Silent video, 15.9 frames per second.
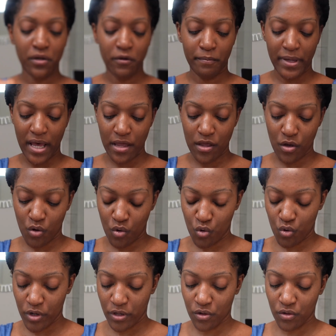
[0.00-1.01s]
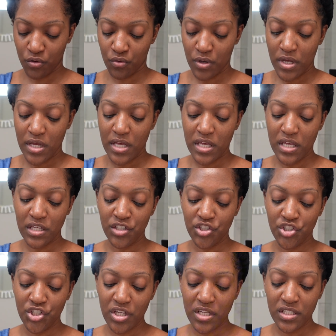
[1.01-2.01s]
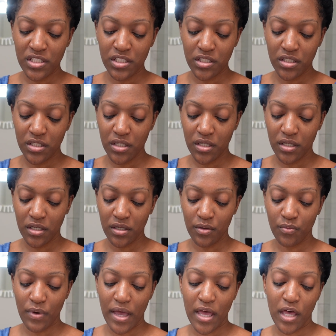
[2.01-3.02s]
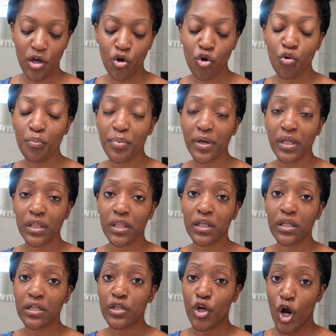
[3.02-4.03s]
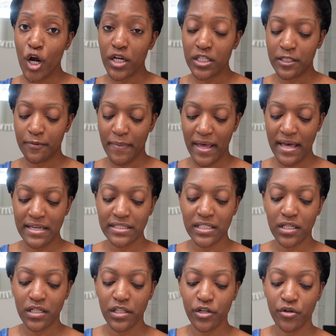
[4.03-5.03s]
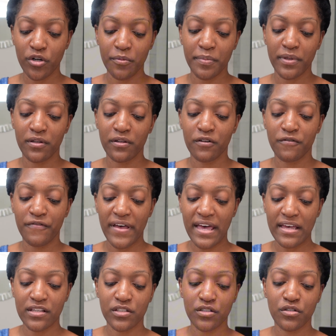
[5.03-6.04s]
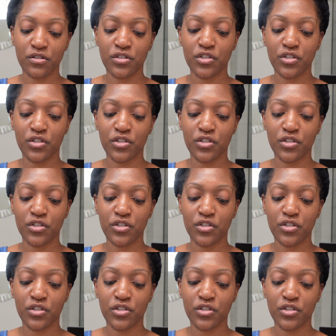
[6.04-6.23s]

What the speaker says: of bio oil. It's just to help the dark spots clear up a little faster.